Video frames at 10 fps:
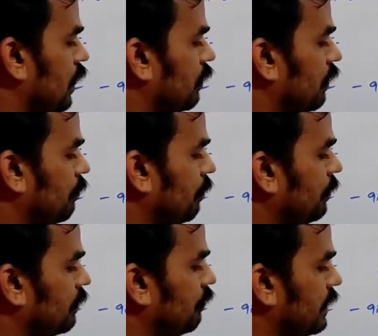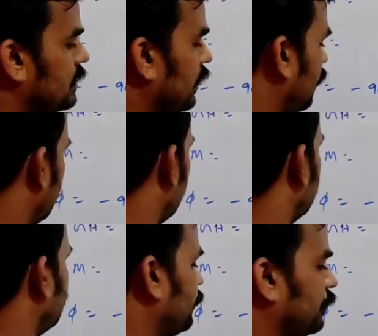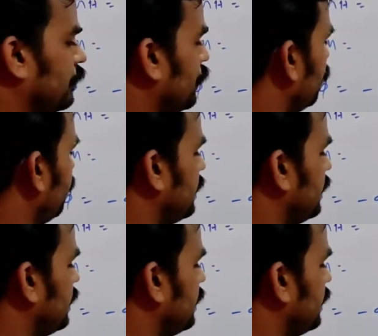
And what will be the phase angle now?